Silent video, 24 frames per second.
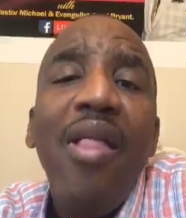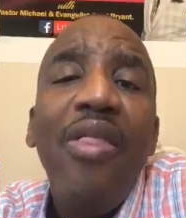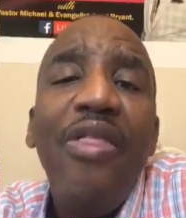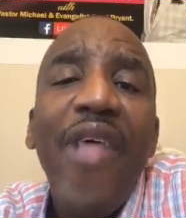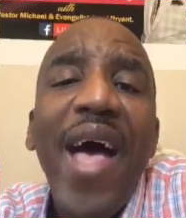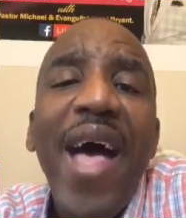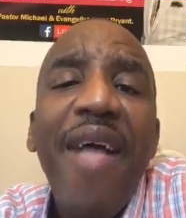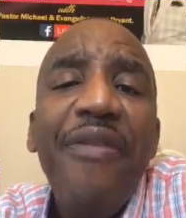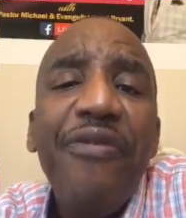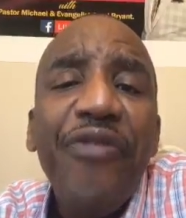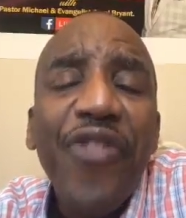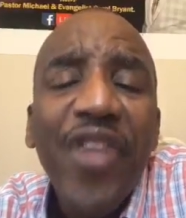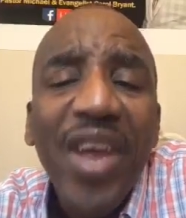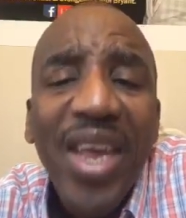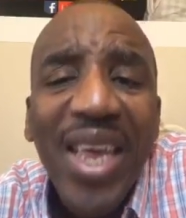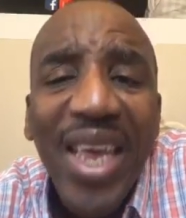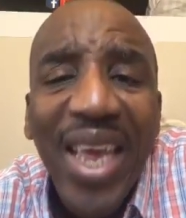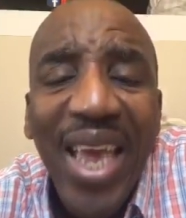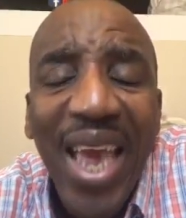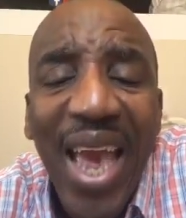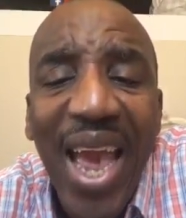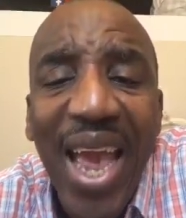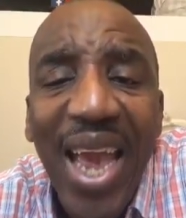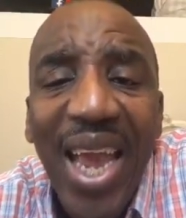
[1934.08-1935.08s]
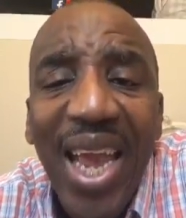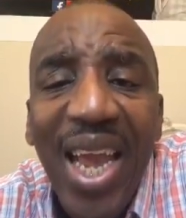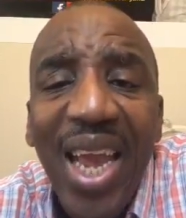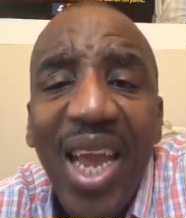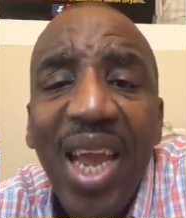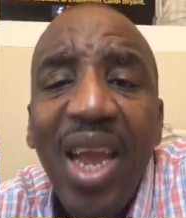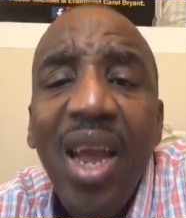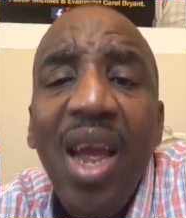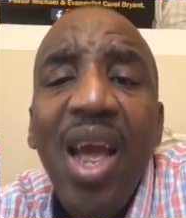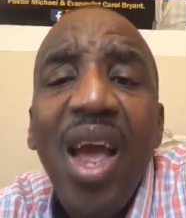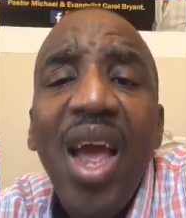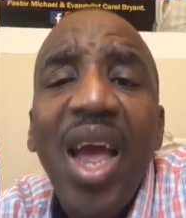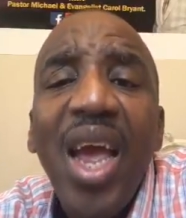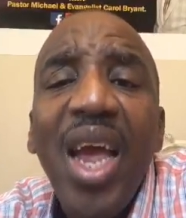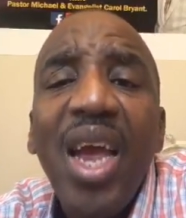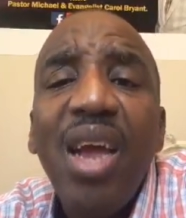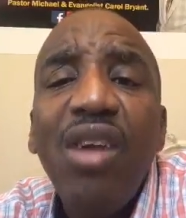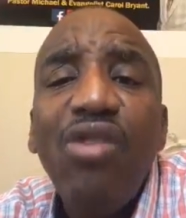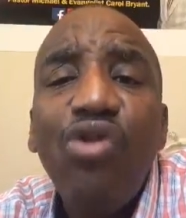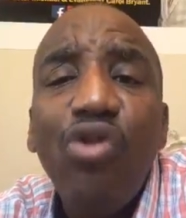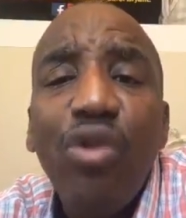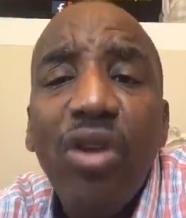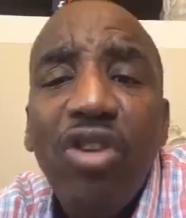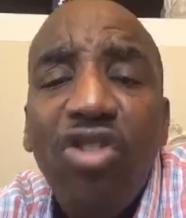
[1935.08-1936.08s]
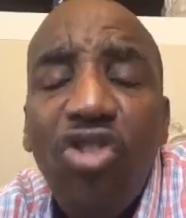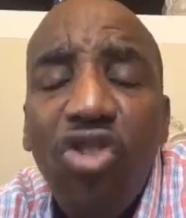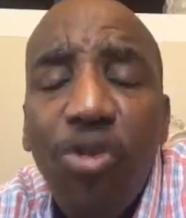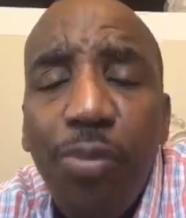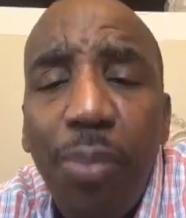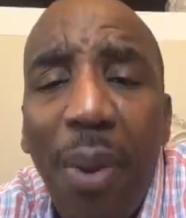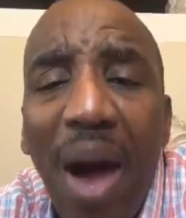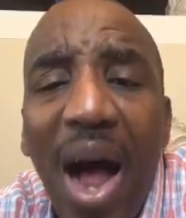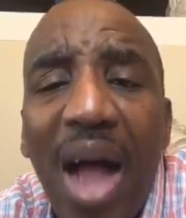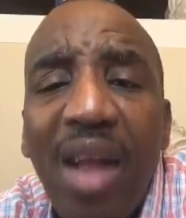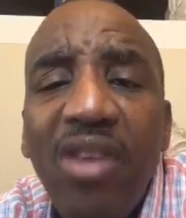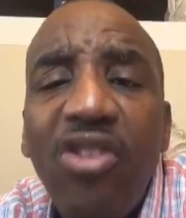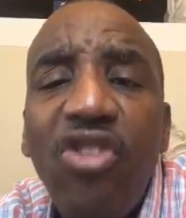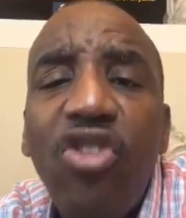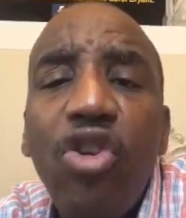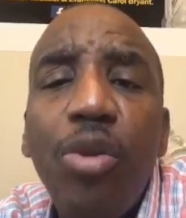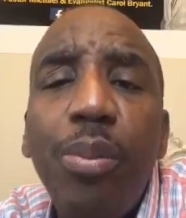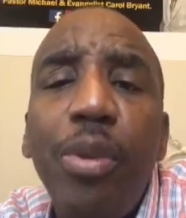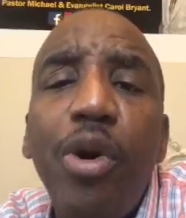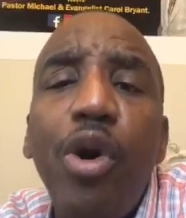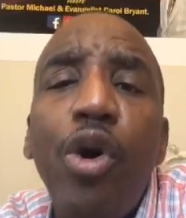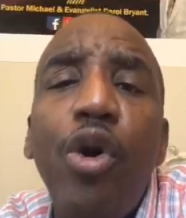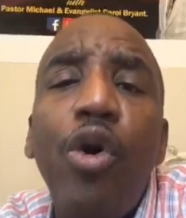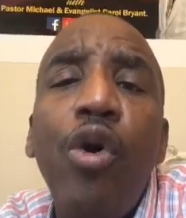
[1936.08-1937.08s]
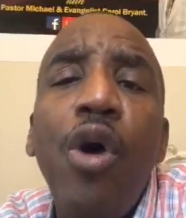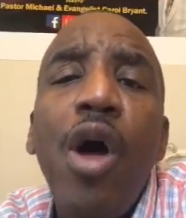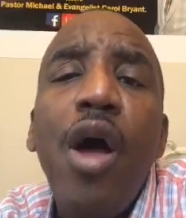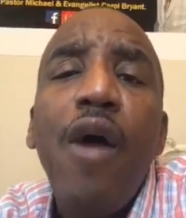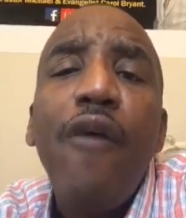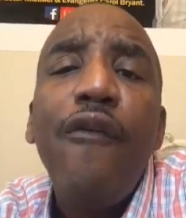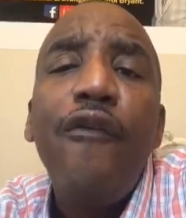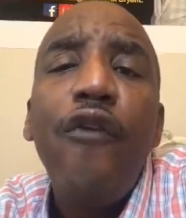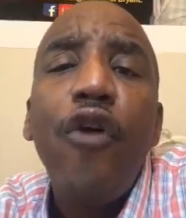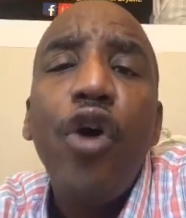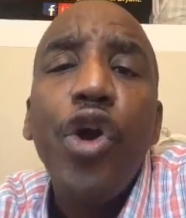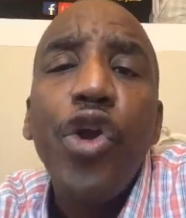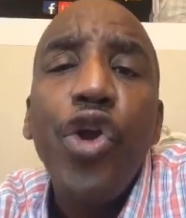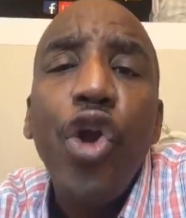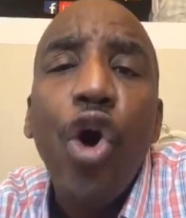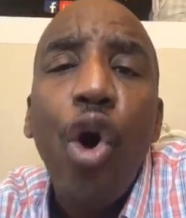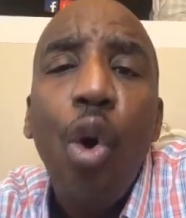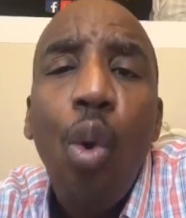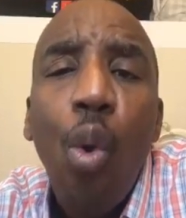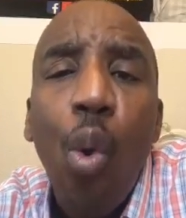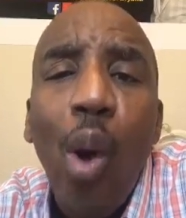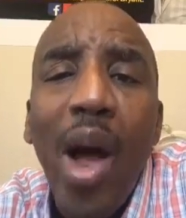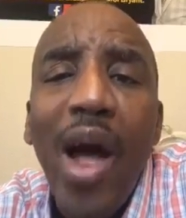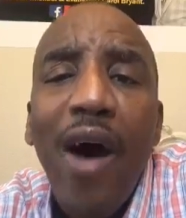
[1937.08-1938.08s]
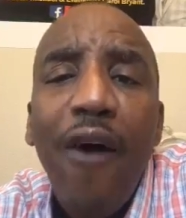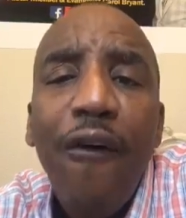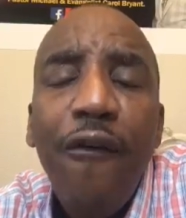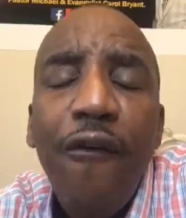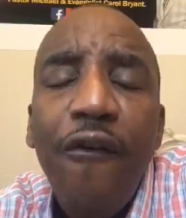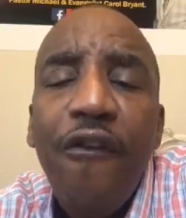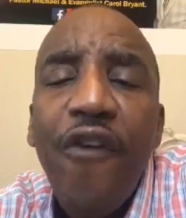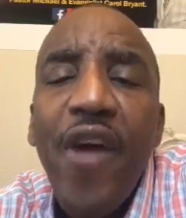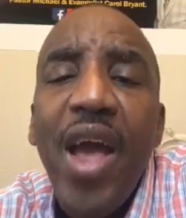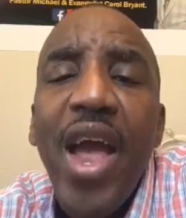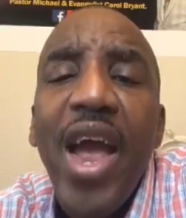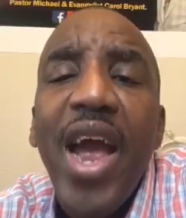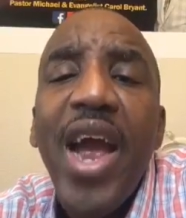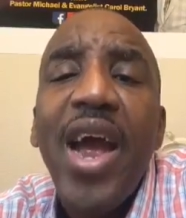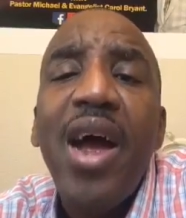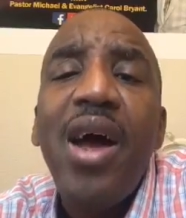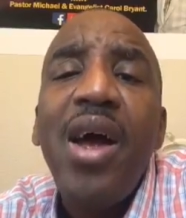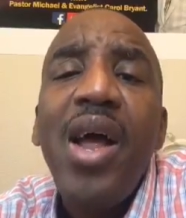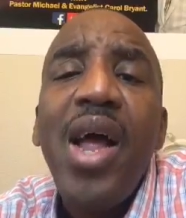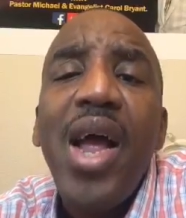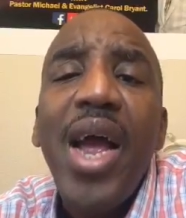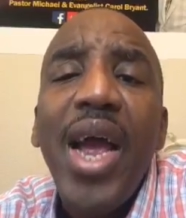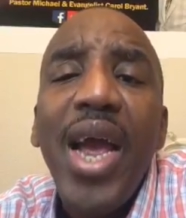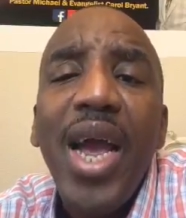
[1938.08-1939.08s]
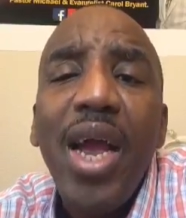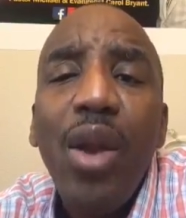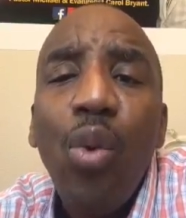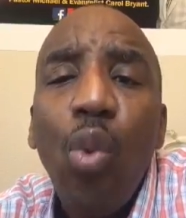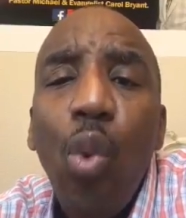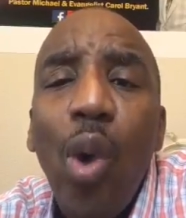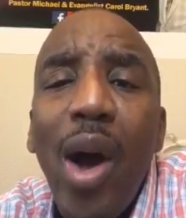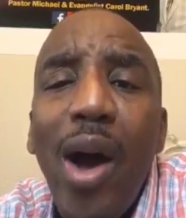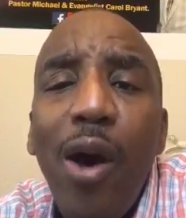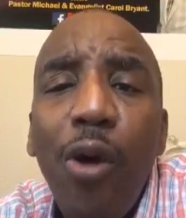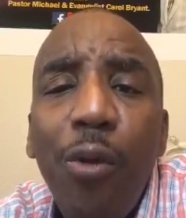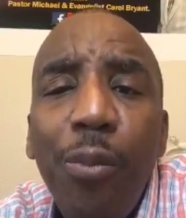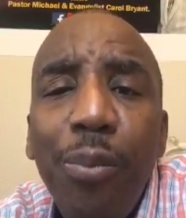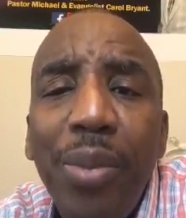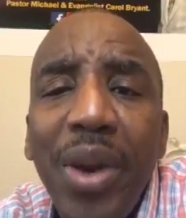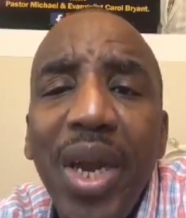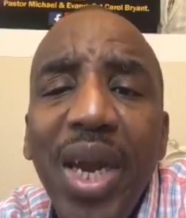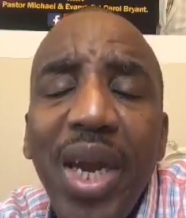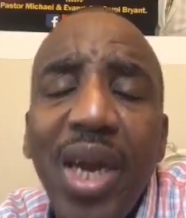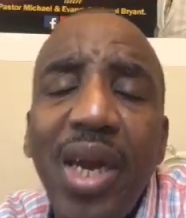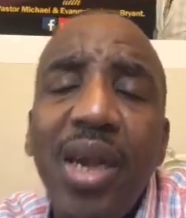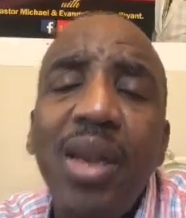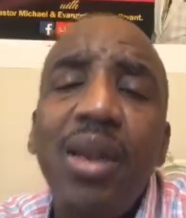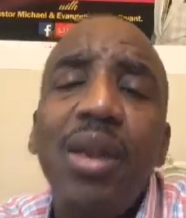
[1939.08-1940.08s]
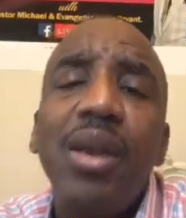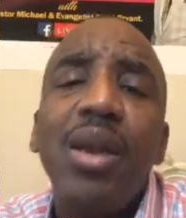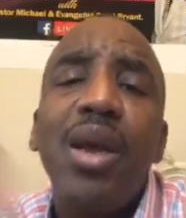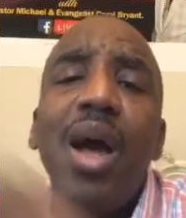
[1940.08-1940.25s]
that the king is responsible for your welfare and well being.